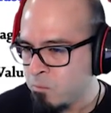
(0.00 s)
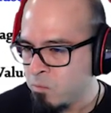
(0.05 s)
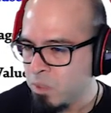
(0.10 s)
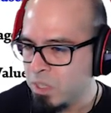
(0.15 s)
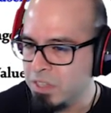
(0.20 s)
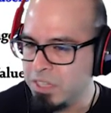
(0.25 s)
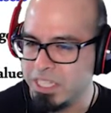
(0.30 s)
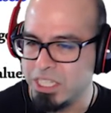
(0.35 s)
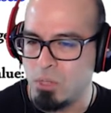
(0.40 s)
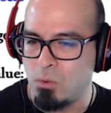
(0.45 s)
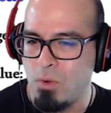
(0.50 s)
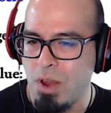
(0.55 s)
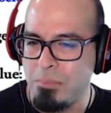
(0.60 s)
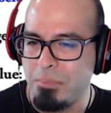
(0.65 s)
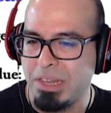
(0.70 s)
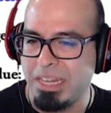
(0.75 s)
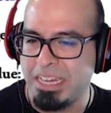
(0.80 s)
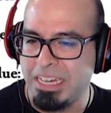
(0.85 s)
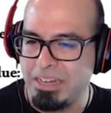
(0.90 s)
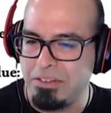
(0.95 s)
This is a
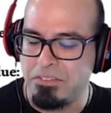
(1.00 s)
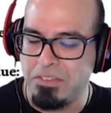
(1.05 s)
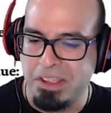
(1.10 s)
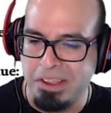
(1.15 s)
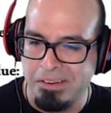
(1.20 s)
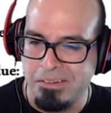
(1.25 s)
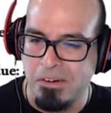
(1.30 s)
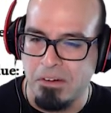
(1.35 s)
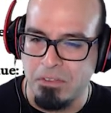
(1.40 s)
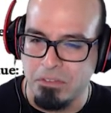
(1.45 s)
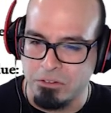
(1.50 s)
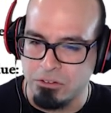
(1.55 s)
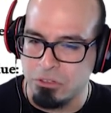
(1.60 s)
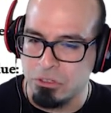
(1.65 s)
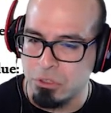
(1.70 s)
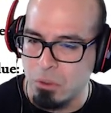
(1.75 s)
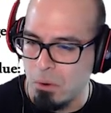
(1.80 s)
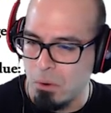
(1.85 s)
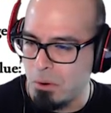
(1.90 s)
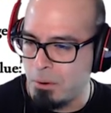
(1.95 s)
replica of King Arthur's
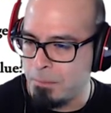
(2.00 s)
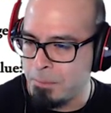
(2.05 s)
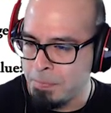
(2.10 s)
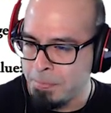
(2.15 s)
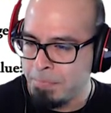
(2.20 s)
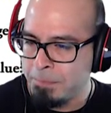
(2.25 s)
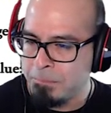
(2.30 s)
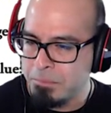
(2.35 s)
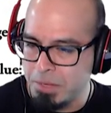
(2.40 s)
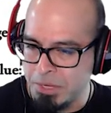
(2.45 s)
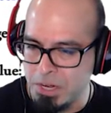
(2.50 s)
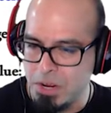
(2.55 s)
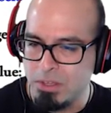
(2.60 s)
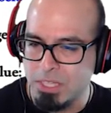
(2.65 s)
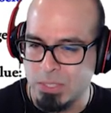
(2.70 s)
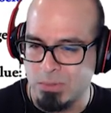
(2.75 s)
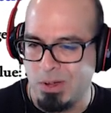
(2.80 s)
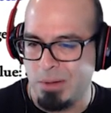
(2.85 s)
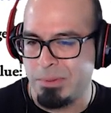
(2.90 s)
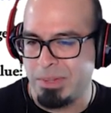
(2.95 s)
sword. You know
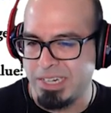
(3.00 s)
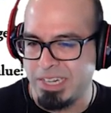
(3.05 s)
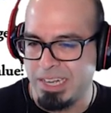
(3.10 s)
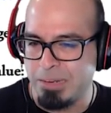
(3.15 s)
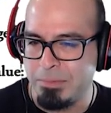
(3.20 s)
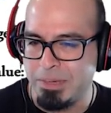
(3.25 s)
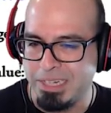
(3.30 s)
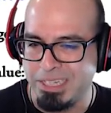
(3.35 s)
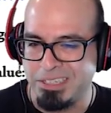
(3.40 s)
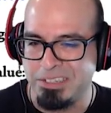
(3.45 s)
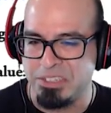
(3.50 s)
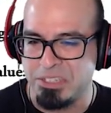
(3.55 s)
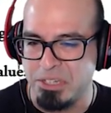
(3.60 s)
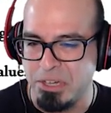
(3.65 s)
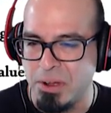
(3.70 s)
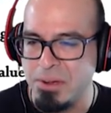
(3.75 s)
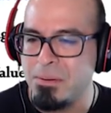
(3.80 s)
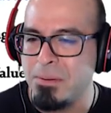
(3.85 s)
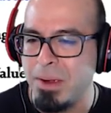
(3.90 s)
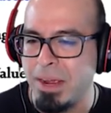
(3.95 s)
it's a replica because there's
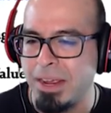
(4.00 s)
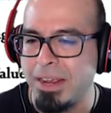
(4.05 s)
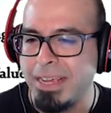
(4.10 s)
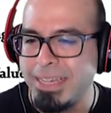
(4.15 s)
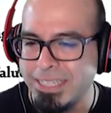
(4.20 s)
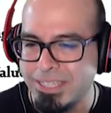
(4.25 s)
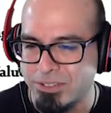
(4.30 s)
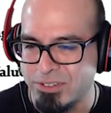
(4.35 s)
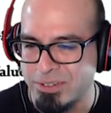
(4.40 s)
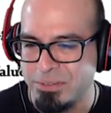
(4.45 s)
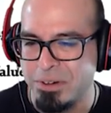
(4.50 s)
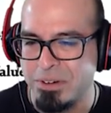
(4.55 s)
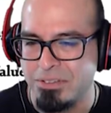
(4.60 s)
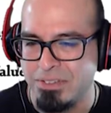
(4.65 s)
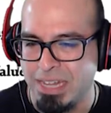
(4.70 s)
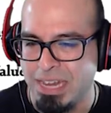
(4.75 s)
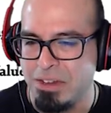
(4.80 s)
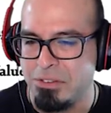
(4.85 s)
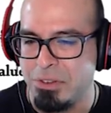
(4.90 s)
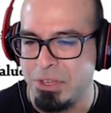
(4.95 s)
no way history would have
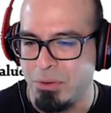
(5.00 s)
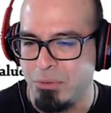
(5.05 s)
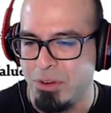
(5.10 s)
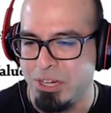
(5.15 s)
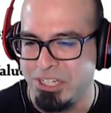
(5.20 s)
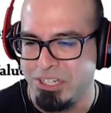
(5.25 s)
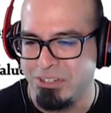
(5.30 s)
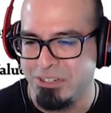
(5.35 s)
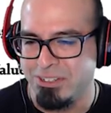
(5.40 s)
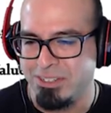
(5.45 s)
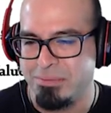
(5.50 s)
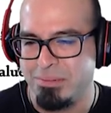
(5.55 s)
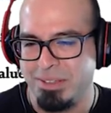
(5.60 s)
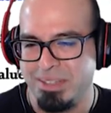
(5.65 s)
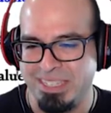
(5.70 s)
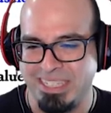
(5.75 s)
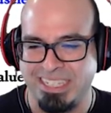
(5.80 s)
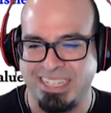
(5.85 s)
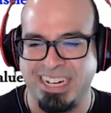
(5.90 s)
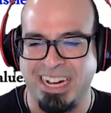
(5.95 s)
allowed the original to be
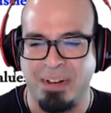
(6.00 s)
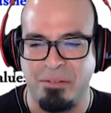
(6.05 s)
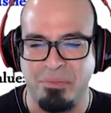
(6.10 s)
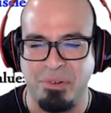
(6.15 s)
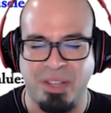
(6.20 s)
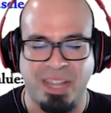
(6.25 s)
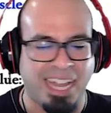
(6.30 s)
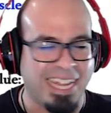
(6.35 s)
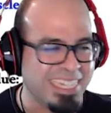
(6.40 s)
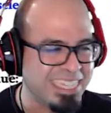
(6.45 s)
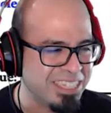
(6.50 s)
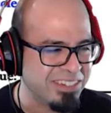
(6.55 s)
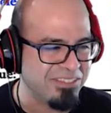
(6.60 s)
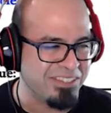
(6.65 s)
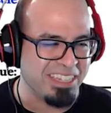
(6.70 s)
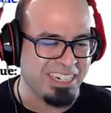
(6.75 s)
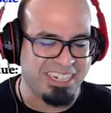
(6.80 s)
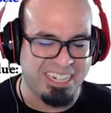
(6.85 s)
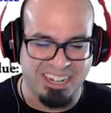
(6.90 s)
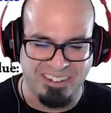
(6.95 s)
this
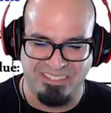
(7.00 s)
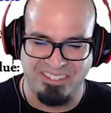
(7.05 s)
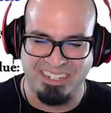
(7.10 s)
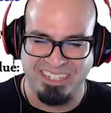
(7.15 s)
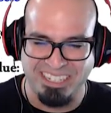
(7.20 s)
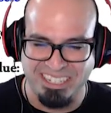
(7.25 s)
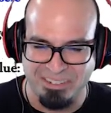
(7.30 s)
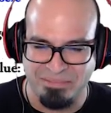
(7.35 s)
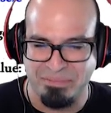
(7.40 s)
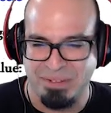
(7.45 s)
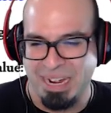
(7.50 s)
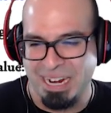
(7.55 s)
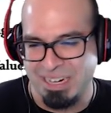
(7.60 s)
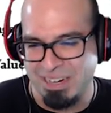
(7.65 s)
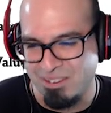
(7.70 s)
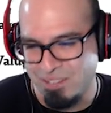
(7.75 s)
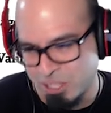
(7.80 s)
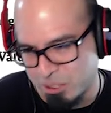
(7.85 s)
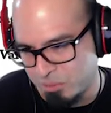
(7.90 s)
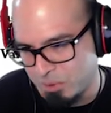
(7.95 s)
comprehensively covered in
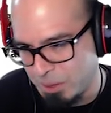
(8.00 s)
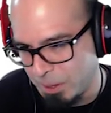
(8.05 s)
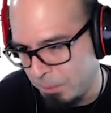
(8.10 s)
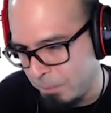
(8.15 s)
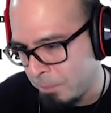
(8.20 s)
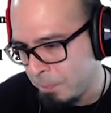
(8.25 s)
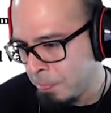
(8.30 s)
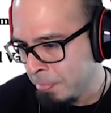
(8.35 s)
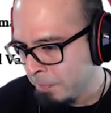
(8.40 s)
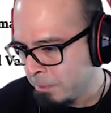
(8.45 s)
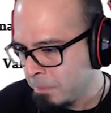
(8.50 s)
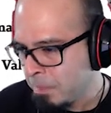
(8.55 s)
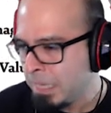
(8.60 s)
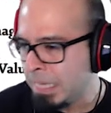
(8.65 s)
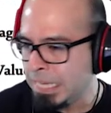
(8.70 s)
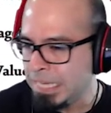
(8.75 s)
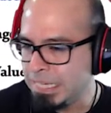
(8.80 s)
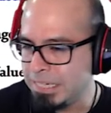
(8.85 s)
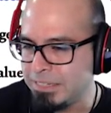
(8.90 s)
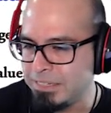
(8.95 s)
tobacco spit.
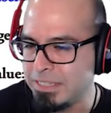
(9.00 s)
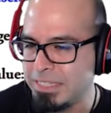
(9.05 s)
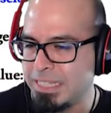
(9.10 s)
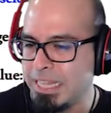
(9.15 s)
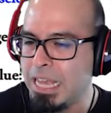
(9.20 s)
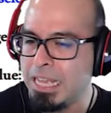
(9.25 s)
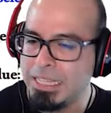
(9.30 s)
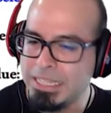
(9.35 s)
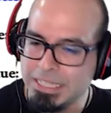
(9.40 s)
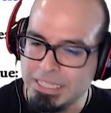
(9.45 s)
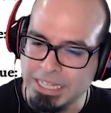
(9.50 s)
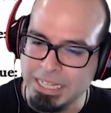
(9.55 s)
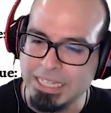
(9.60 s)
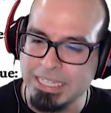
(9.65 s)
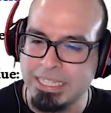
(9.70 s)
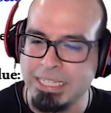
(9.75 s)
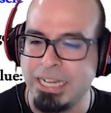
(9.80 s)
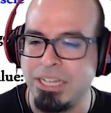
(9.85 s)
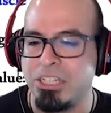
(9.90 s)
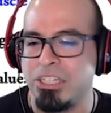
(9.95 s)
Deals 6
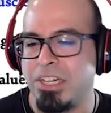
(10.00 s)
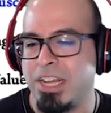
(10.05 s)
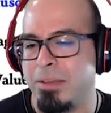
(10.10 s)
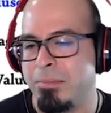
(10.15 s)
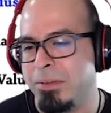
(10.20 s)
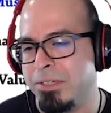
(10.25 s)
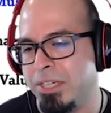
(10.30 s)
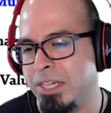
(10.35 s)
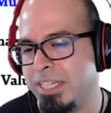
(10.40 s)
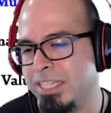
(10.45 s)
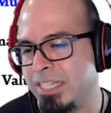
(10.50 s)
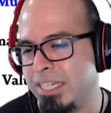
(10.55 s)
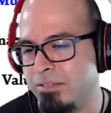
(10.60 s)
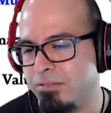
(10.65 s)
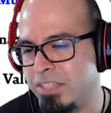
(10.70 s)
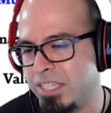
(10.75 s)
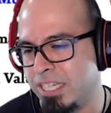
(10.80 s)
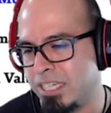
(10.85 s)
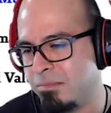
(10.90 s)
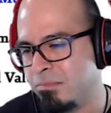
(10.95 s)
stench damage instead
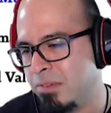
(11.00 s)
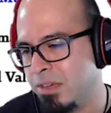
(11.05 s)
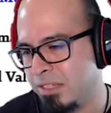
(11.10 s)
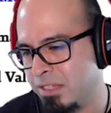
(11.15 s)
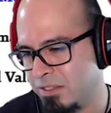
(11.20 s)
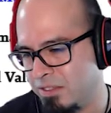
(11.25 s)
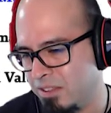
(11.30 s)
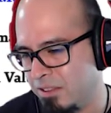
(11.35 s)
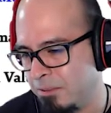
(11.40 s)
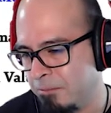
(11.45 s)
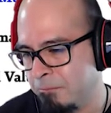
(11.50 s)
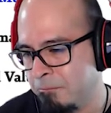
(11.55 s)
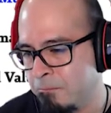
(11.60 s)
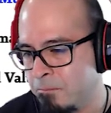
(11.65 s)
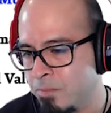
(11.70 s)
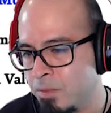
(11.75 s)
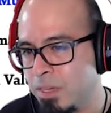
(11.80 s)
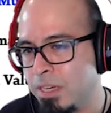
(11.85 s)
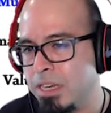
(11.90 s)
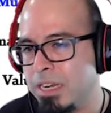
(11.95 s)
of 6 muscle.
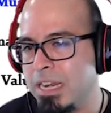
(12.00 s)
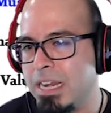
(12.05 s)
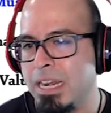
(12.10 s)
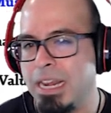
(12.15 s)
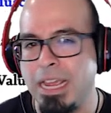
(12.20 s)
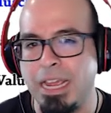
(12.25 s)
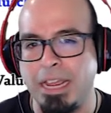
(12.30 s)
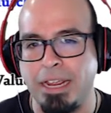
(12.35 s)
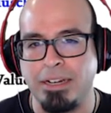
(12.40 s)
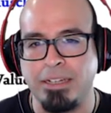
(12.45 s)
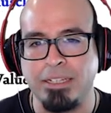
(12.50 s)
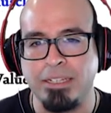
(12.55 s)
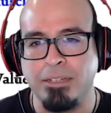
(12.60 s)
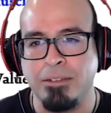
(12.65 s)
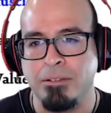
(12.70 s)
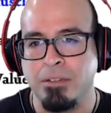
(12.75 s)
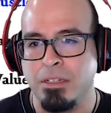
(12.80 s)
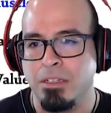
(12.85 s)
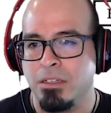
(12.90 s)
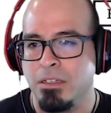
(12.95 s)
Neat!
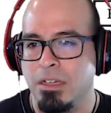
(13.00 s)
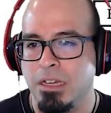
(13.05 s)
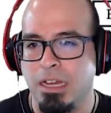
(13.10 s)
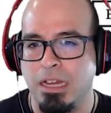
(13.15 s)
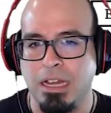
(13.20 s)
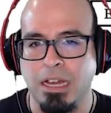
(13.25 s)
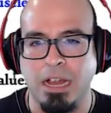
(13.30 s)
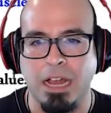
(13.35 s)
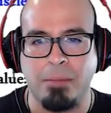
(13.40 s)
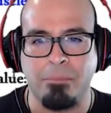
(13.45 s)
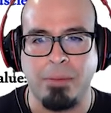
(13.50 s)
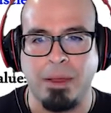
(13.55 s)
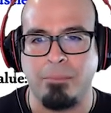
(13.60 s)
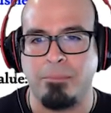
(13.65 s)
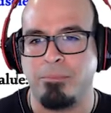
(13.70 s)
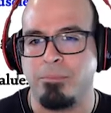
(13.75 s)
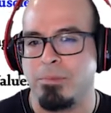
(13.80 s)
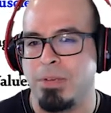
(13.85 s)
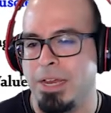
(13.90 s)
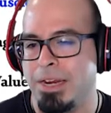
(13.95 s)

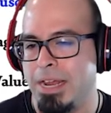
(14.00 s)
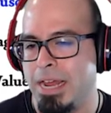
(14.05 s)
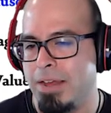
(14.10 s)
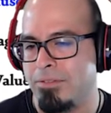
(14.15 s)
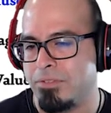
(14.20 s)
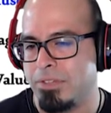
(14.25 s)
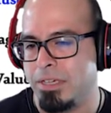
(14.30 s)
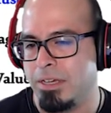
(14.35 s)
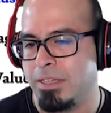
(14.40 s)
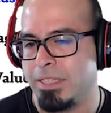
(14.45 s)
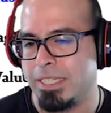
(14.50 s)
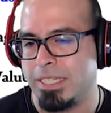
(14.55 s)
I'm gonna have to